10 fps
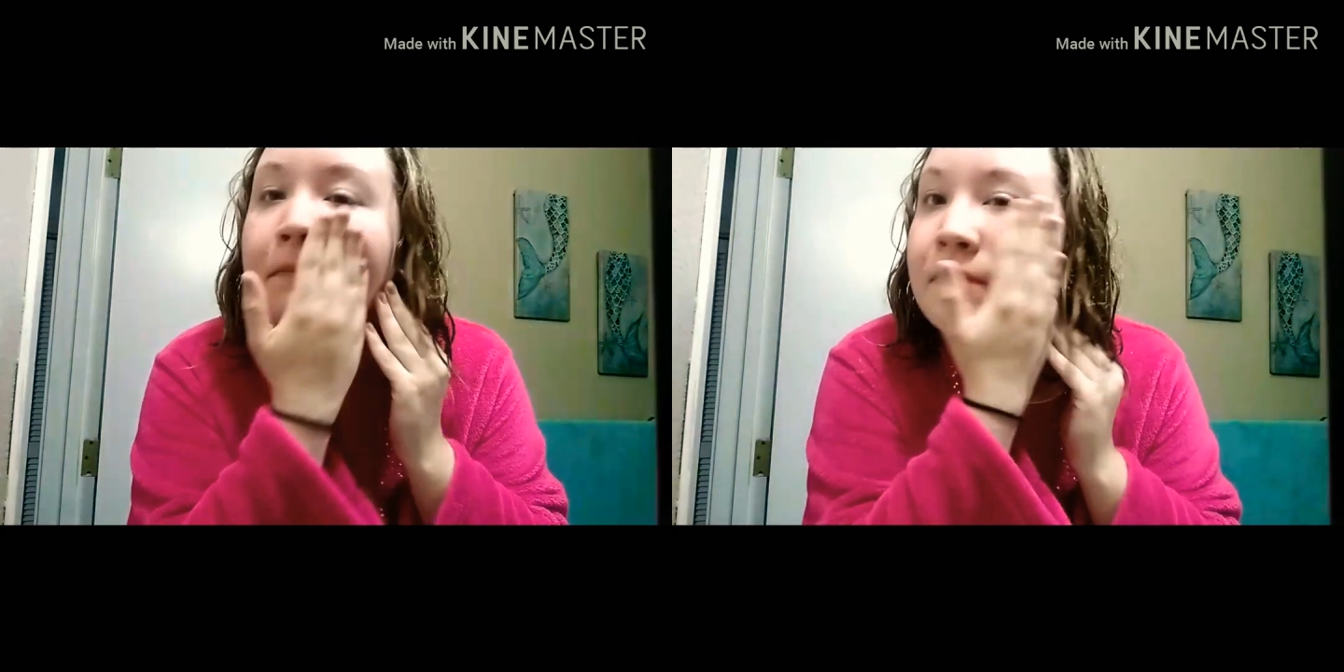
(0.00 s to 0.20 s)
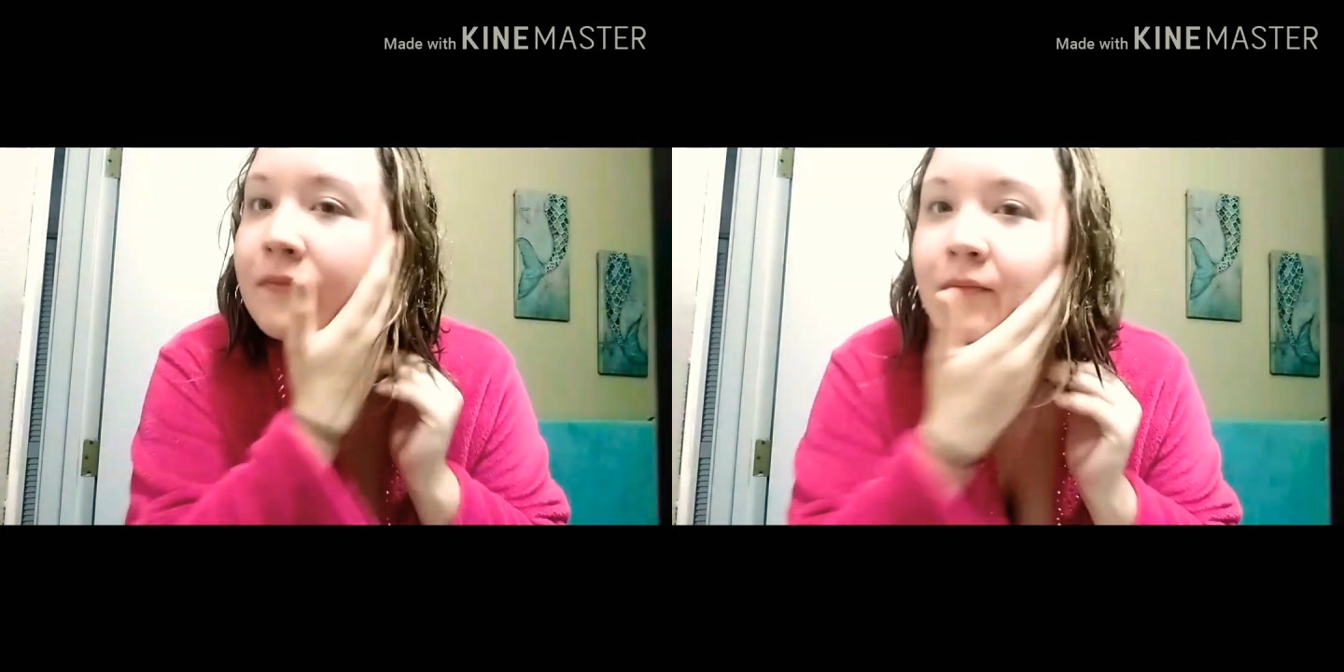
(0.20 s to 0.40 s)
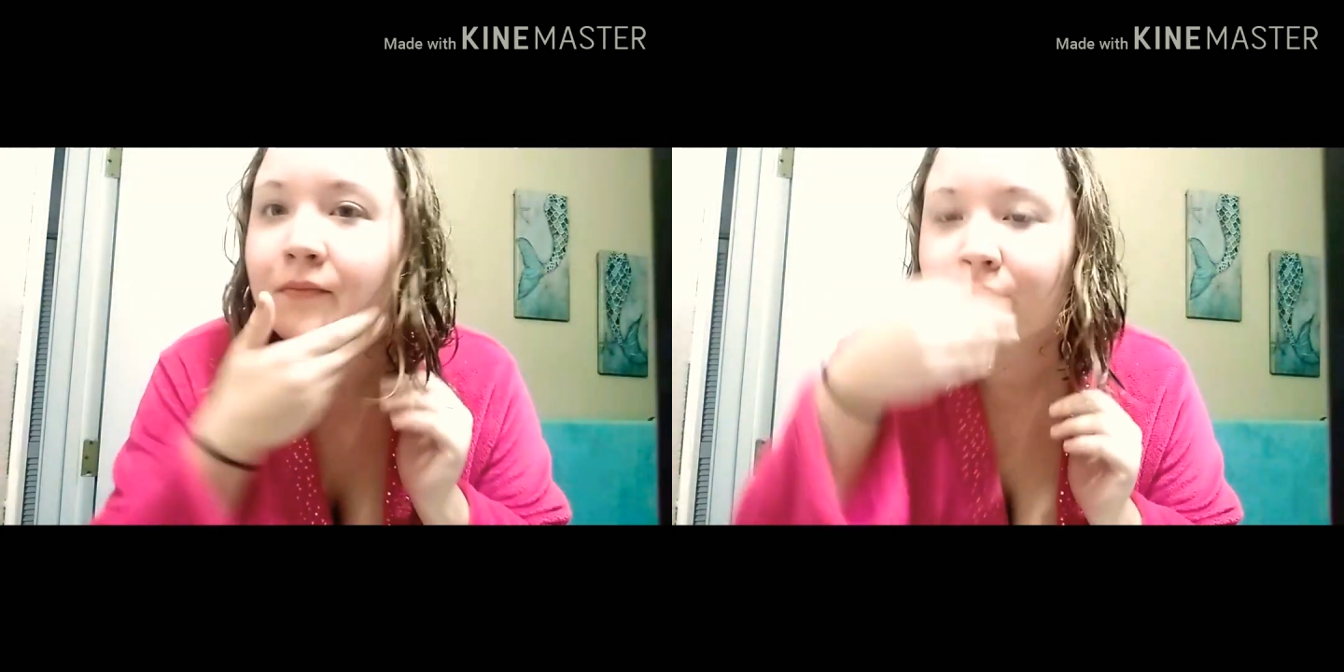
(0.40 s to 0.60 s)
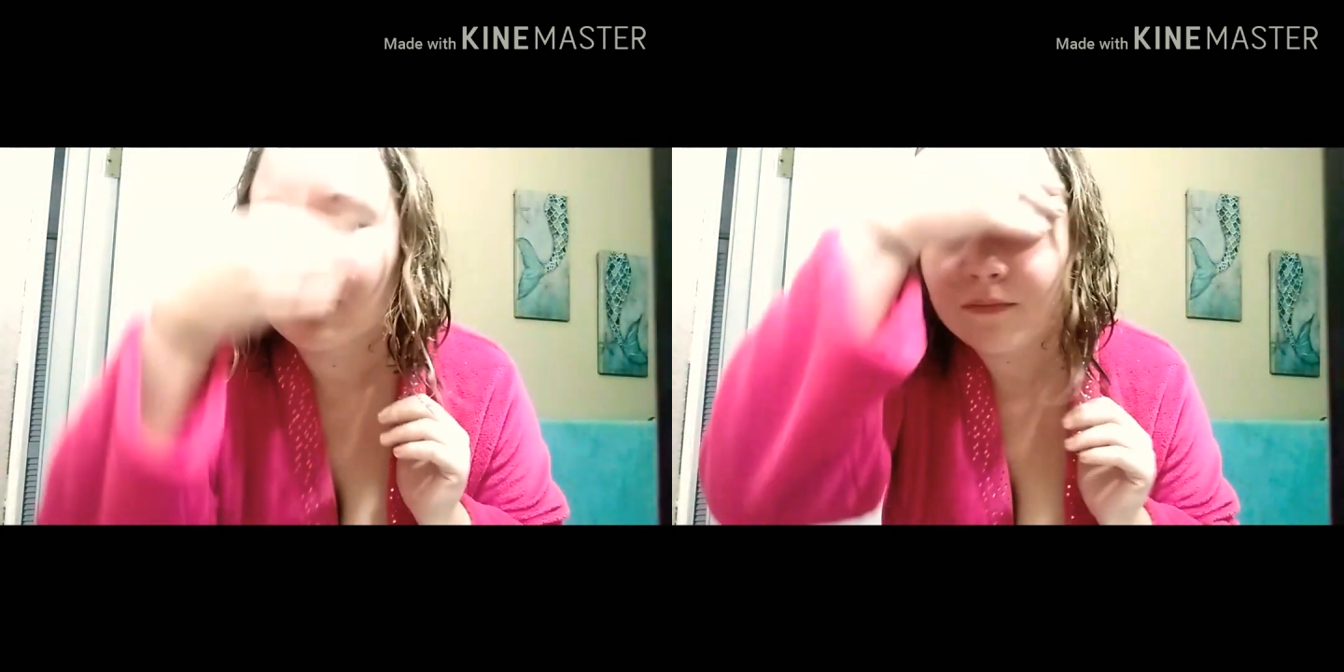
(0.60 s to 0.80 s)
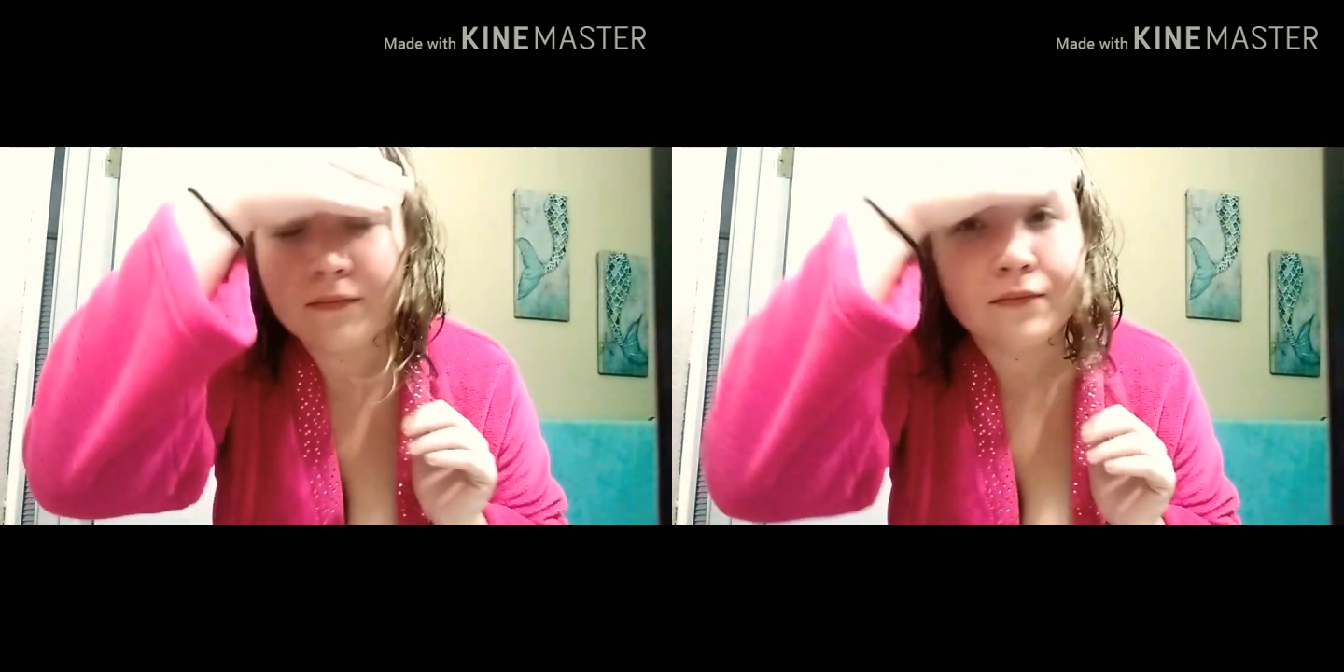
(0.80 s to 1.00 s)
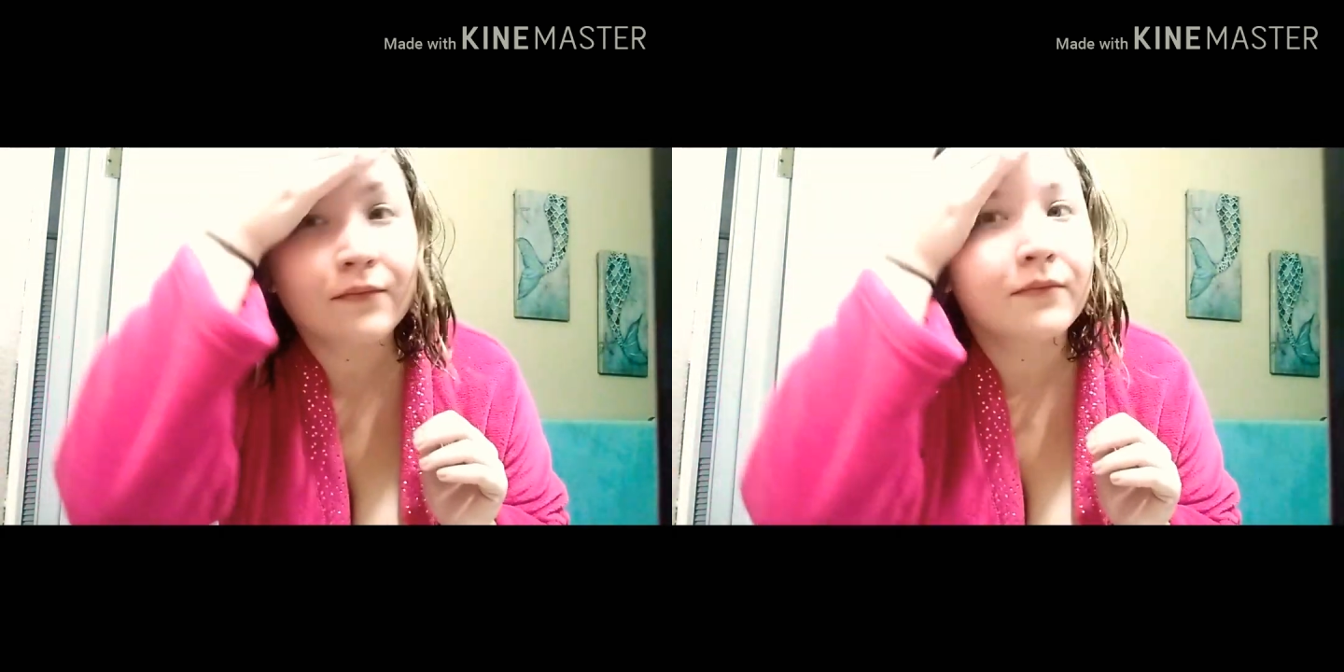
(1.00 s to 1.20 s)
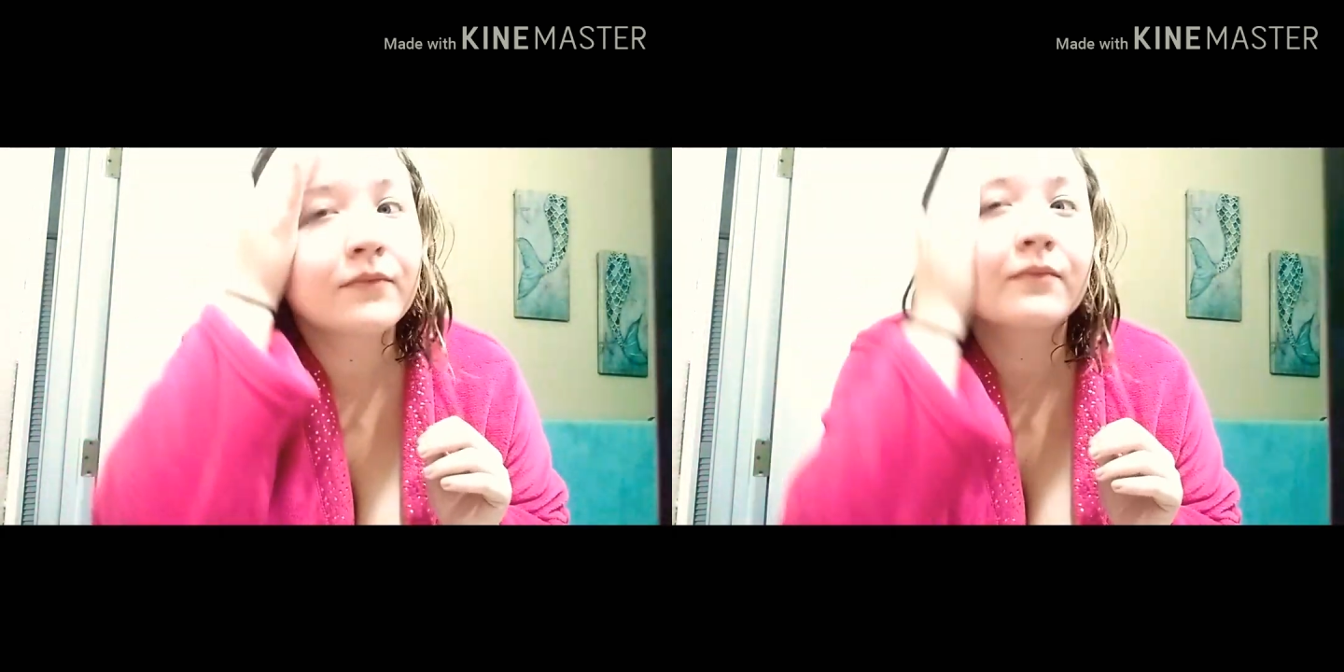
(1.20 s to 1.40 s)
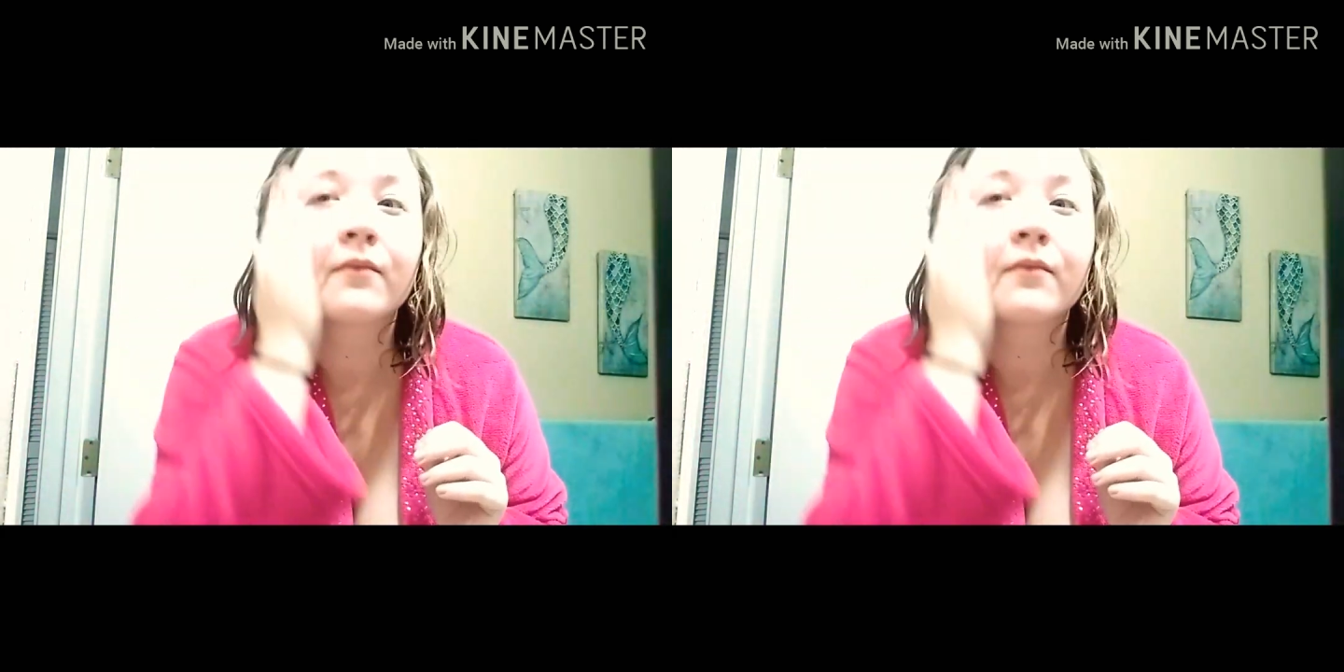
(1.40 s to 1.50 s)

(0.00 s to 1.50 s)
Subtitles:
with this makeup.